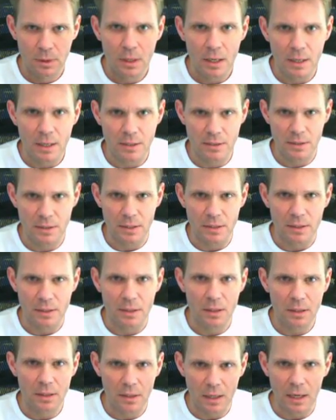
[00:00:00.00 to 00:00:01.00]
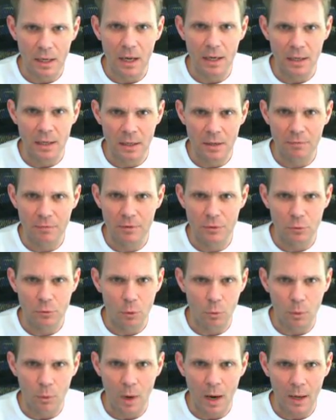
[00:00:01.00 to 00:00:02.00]
is that, that an
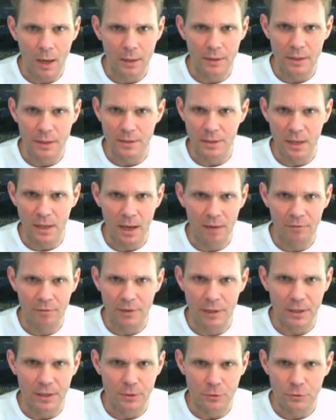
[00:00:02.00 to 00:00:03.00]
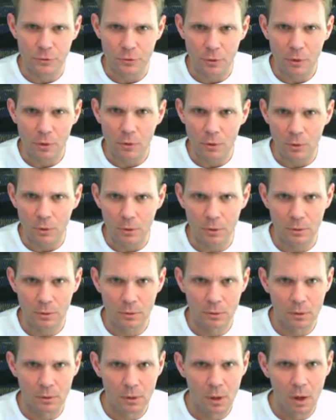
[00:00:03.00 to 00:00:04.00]
individual rock doesn't have any control
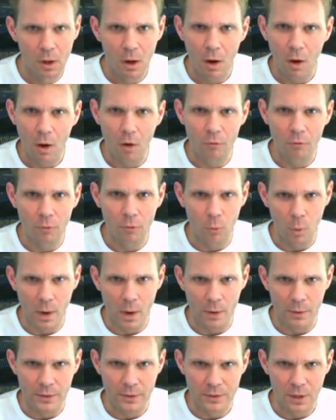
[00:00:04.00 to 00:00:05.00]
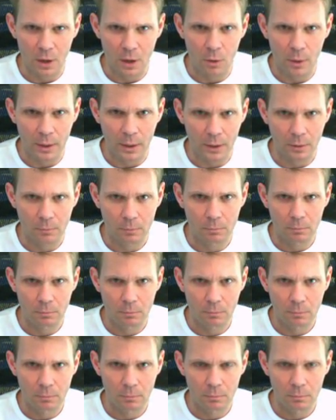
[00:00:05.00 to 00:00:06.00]
over where it's going.
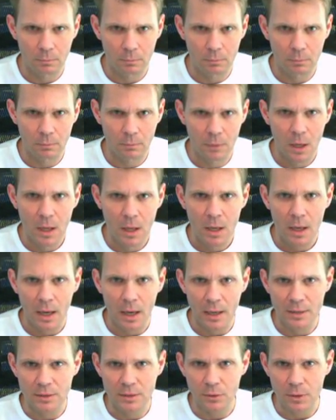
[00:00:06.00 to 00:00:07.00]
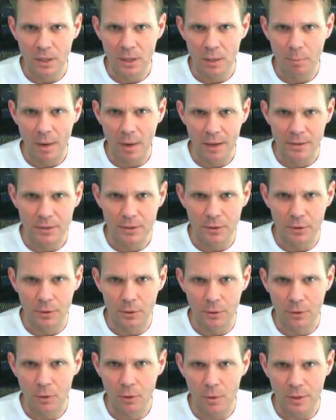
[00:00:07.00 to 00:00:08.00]
And so, to get back to
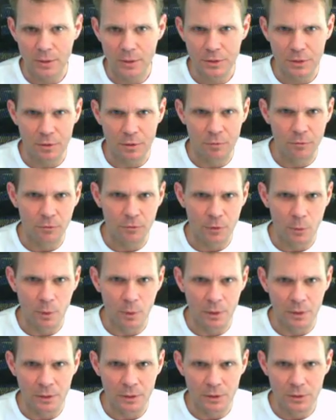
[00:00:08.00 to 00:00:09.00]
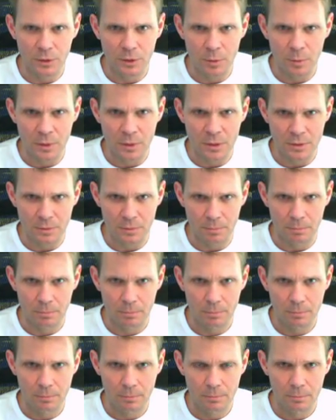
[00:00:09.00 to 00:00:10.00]
your question of free will and determinism,
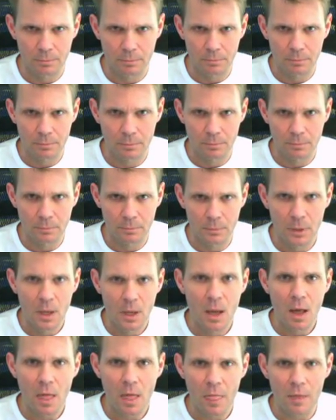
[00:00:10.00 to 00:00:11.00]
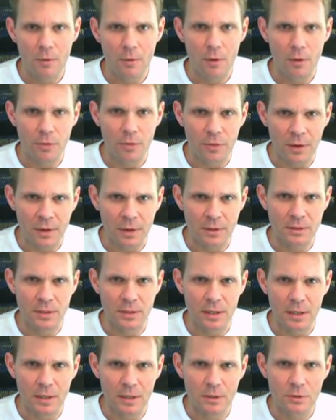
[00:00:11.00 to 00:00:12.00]
there are things
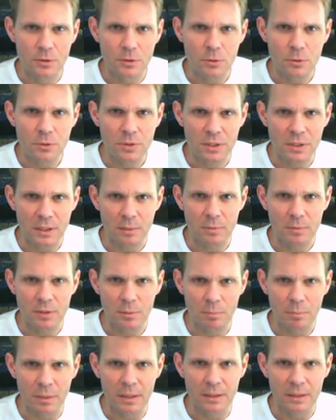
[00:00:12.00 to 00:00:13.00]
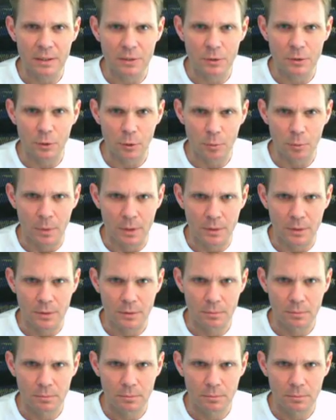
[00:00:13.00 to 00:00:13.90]
that do seem to be determined,